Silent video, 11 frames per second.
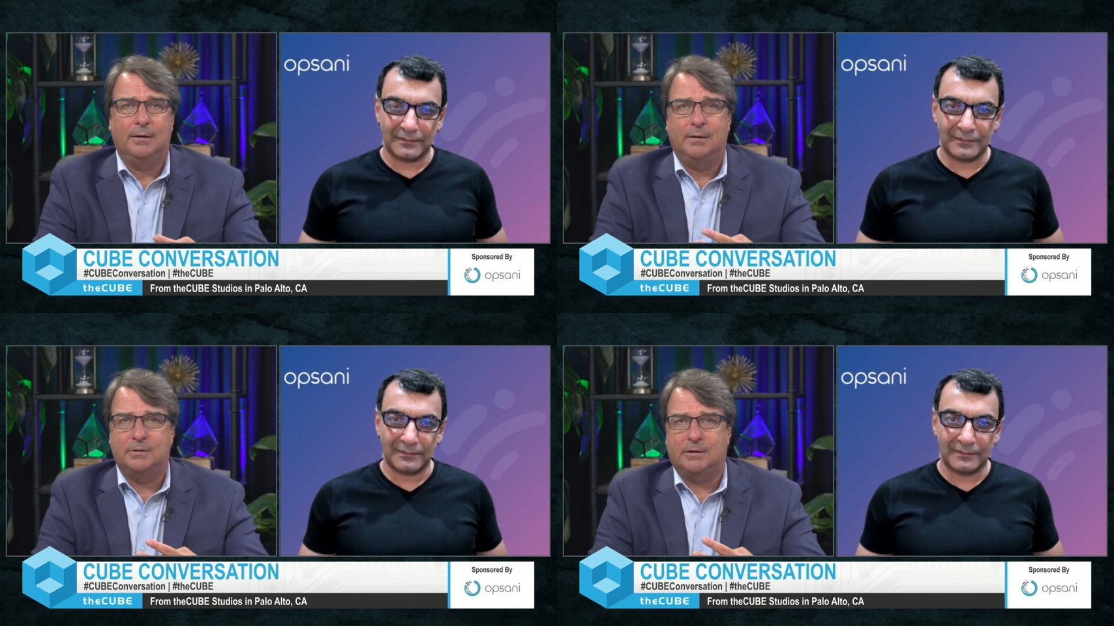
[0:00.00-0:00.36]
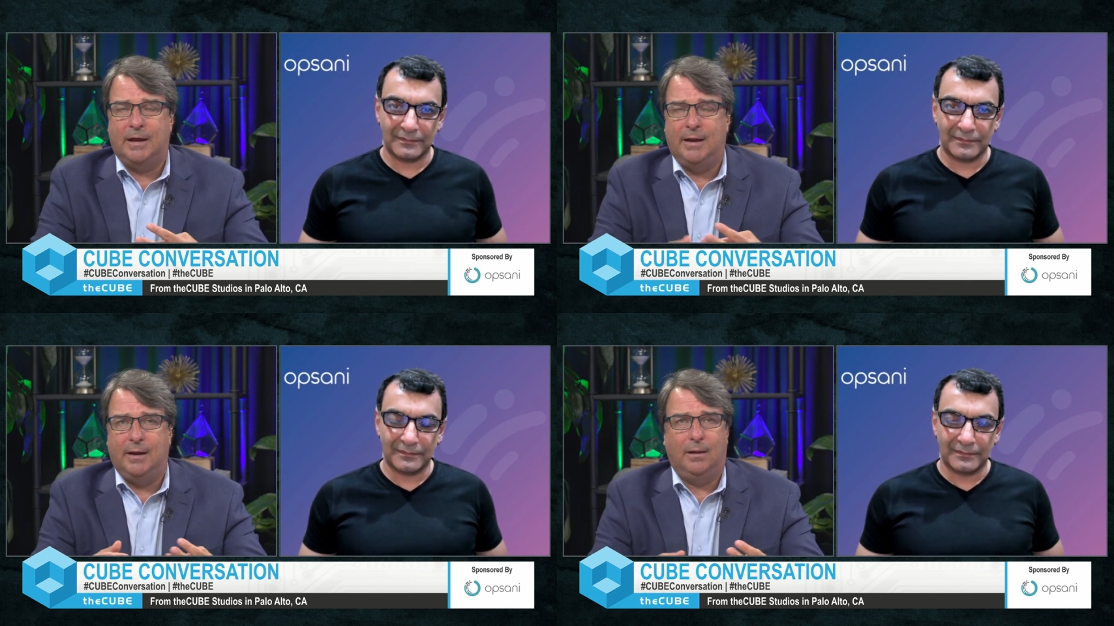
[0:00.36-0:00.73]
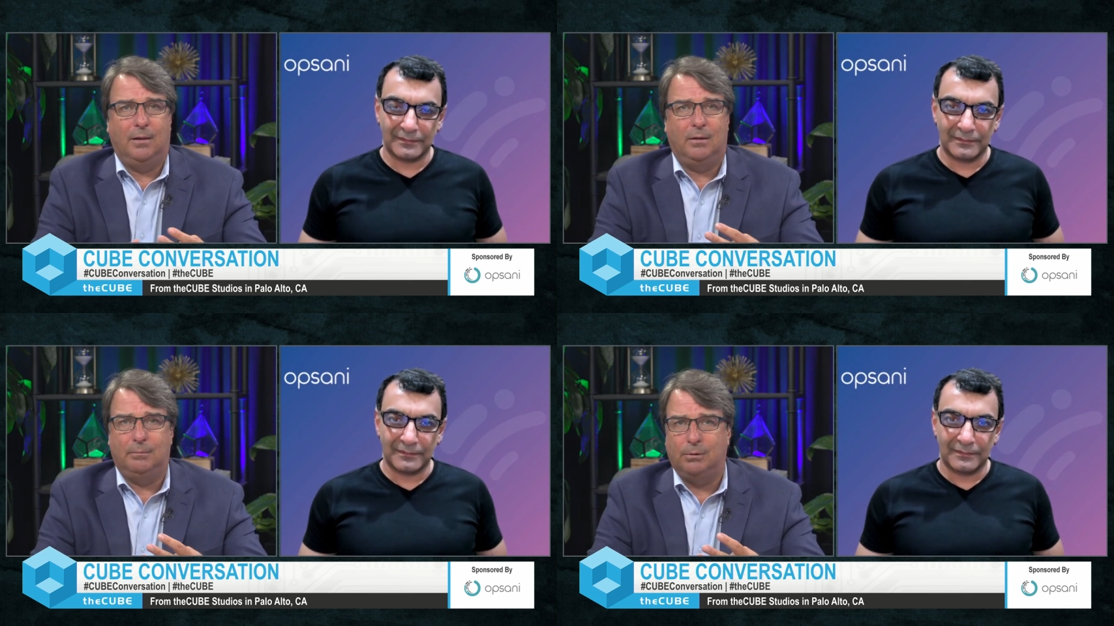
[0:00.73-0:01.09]

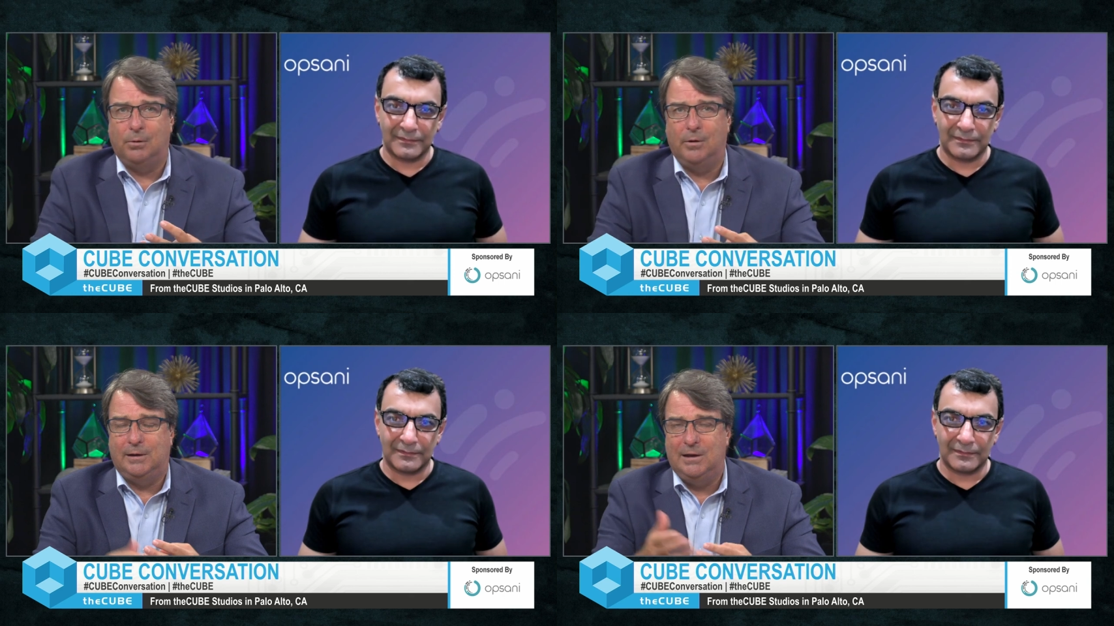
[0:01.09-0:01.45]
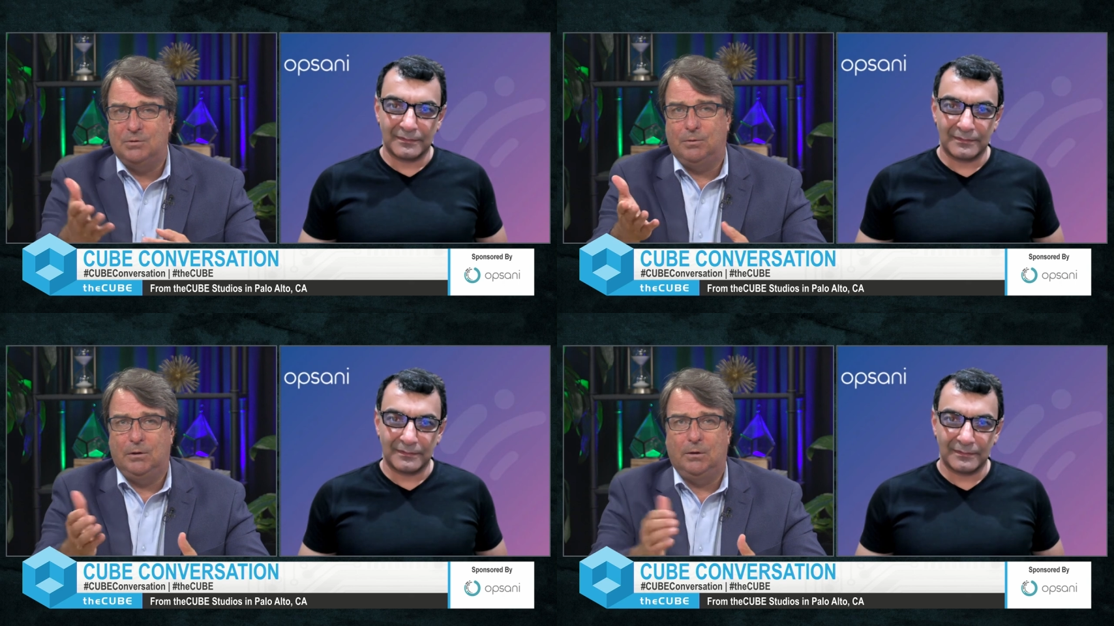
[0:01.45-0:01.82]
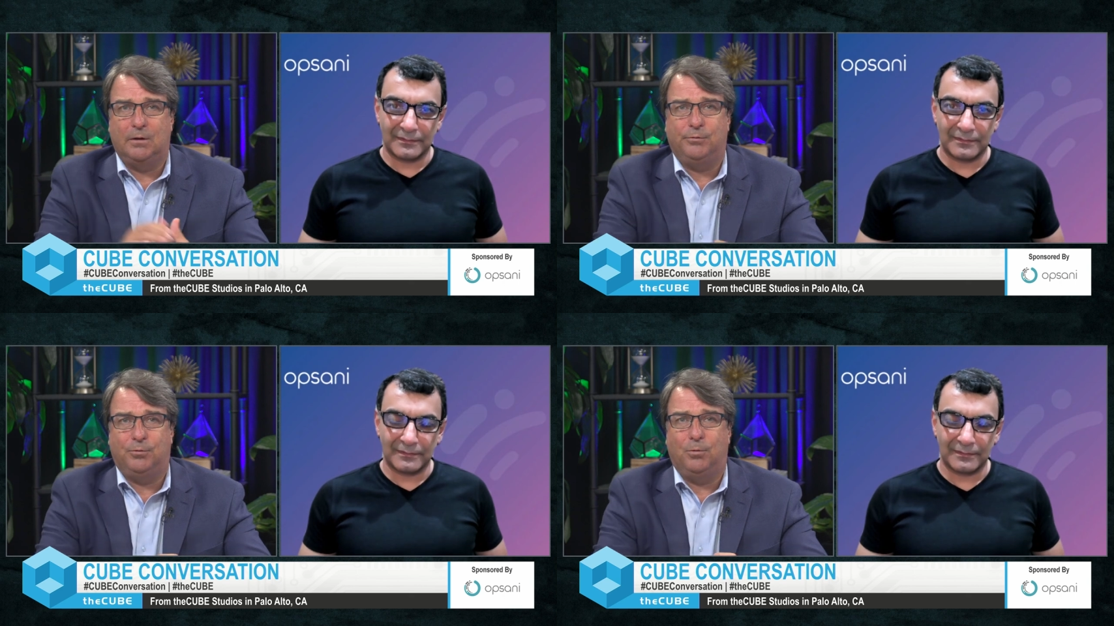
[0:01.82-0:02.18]
Speaker 1: scale, employees, what are you
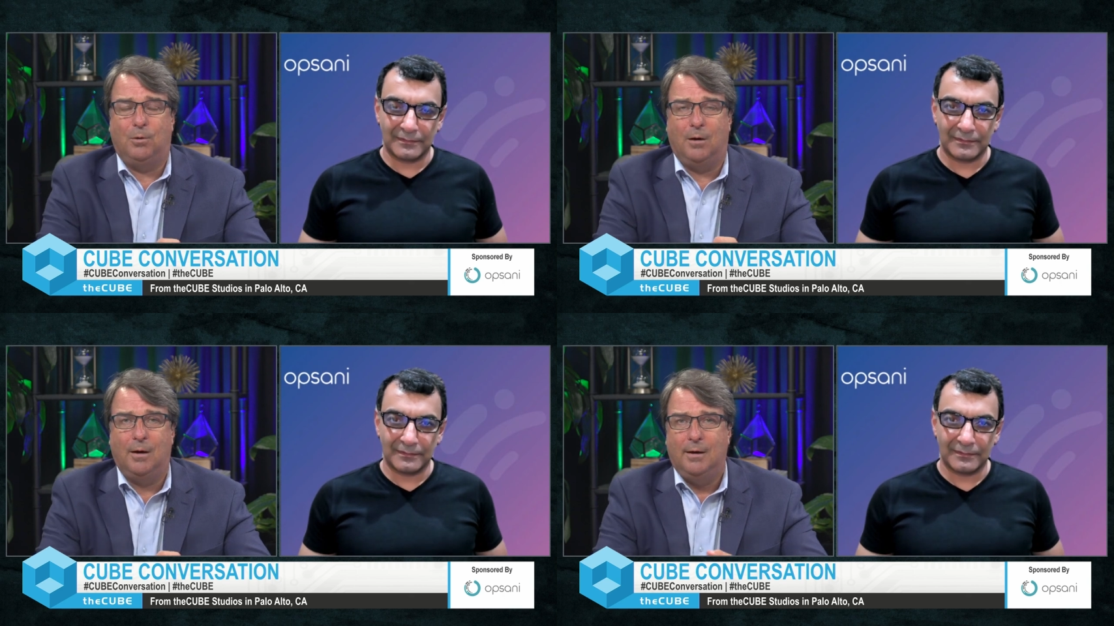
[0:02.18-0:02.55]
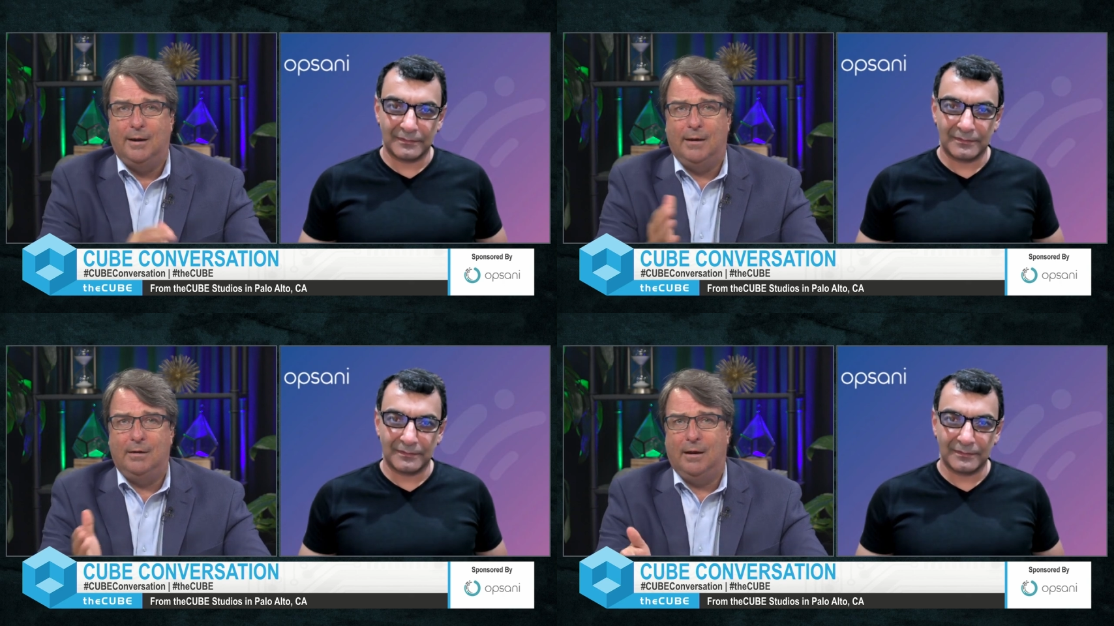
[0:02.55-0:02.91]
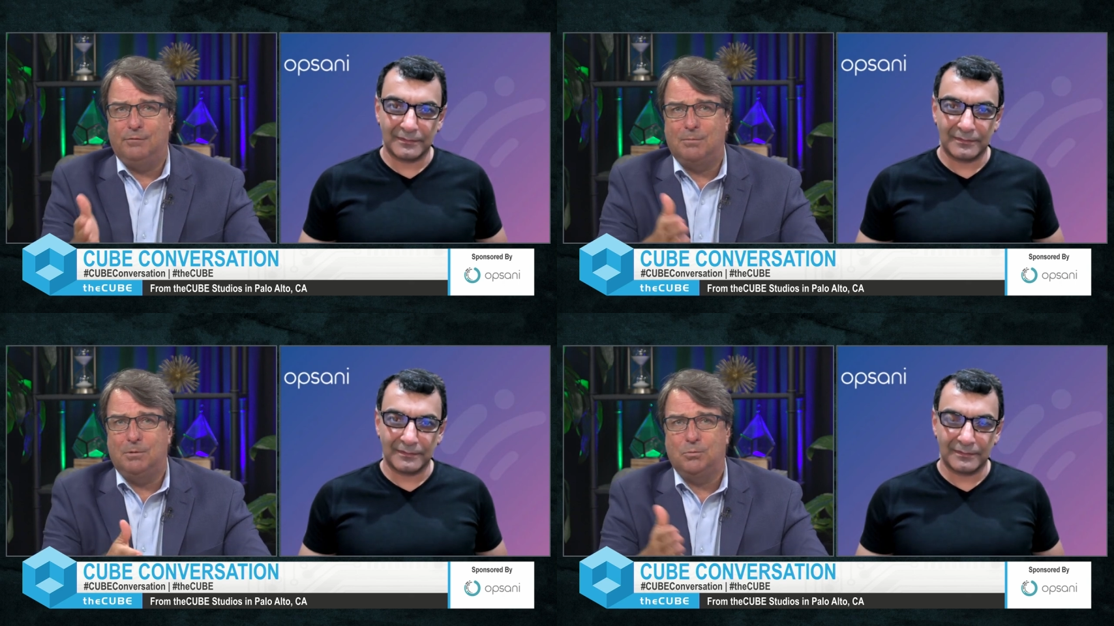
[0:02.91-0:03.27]
looking for? And if
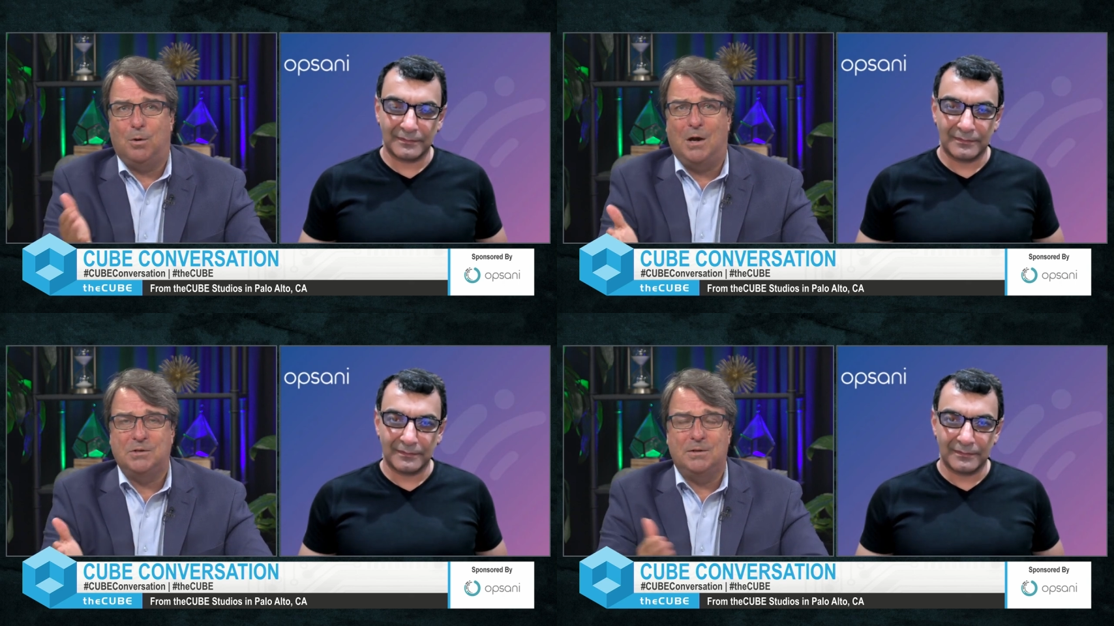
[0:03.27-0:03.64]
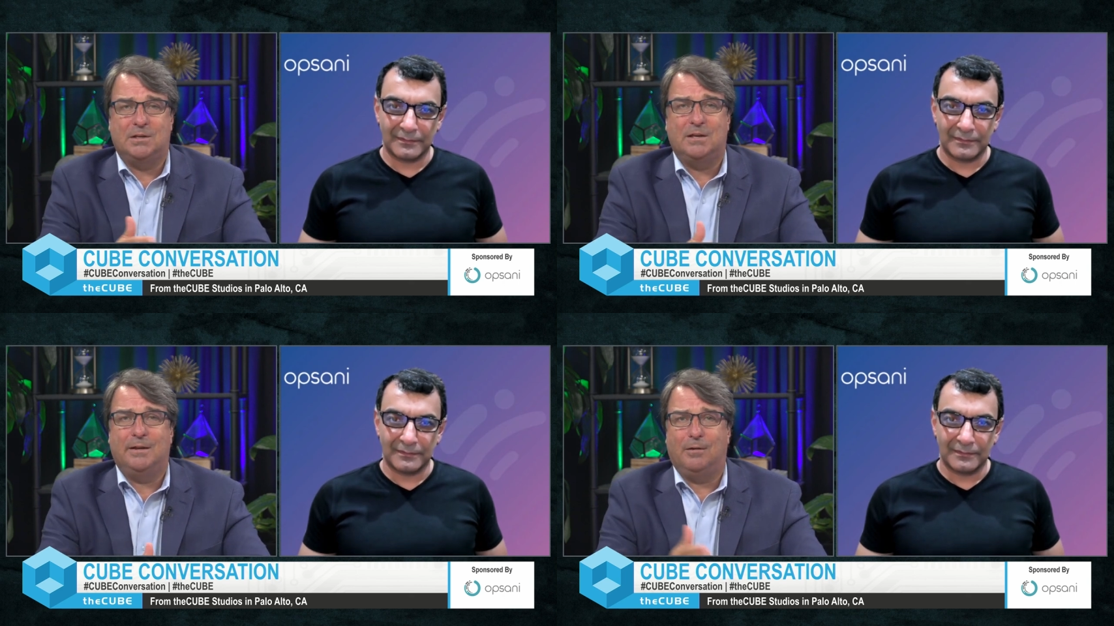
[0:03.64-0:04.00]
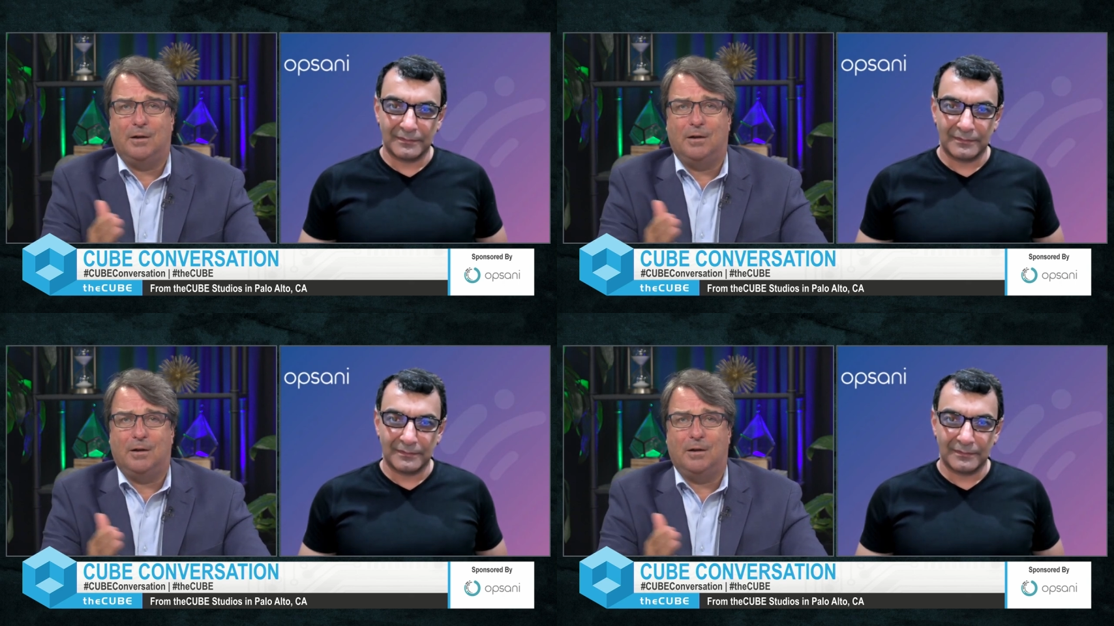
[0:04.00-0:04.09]
someone's watching this and they